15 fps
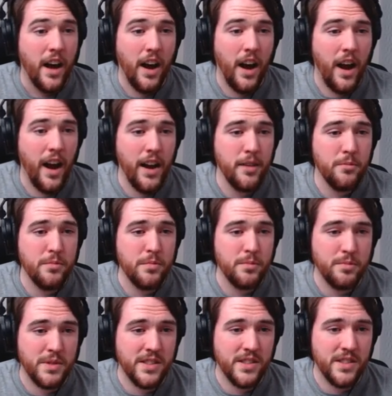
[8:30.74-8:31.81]

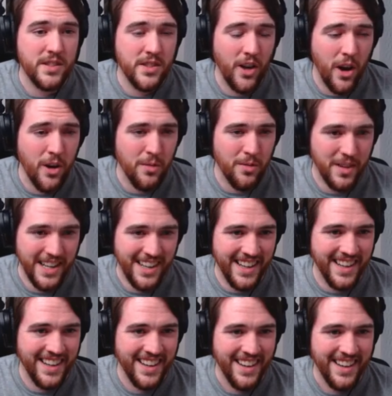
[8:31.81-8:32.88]
I'm
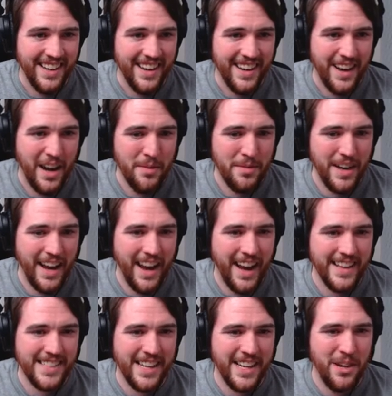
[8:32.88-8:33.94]
sorry. I'm gonna
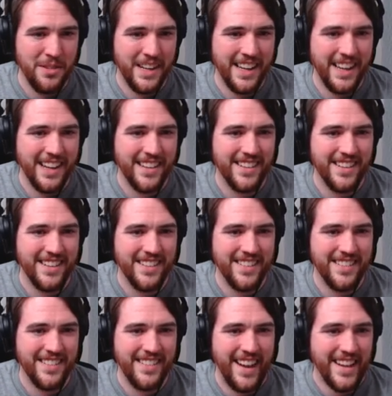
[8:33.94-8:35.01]
ask you to get
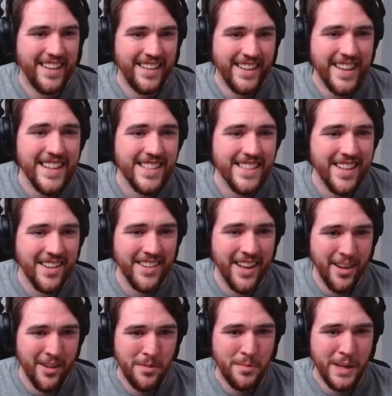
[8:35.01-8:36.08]
at least a
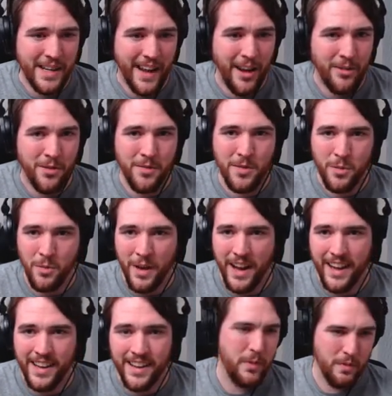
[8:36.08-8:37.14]
little bit out of the
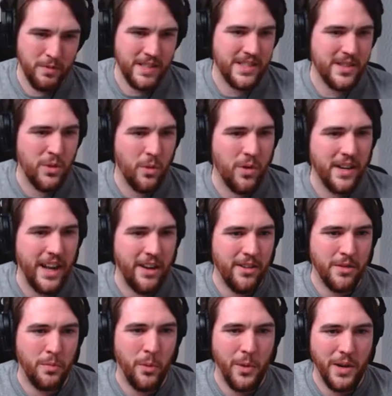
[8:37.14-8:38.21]
way. Restored
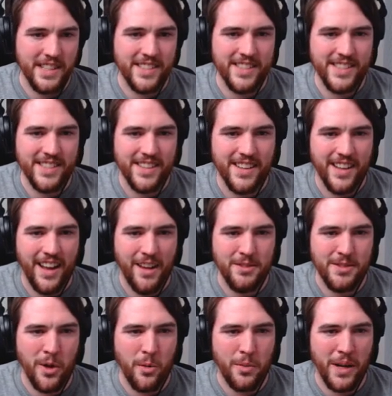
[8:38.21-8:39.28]
health points. I
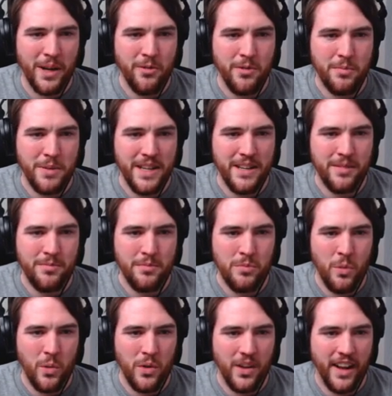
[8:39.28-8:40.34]
was hoping it would be
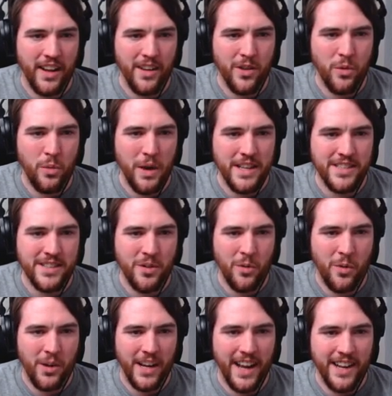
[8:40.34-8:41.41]
more like quest
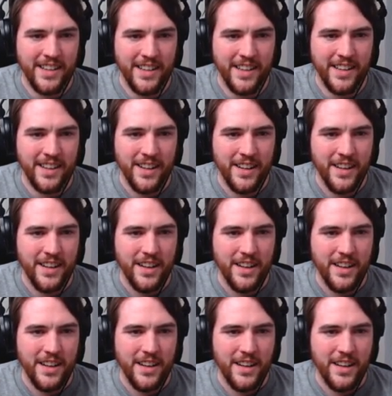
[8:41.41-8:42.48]
oriented.
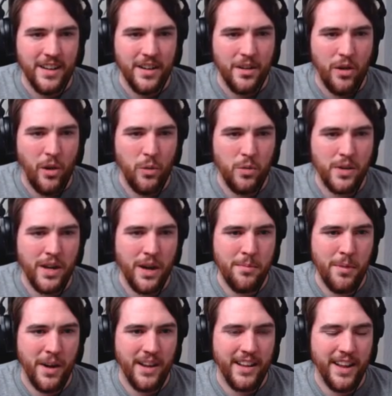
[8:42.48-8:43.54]
Oh,
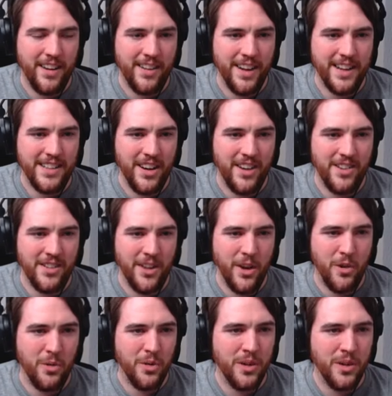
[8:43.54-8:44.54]
come on there, Hidalgo.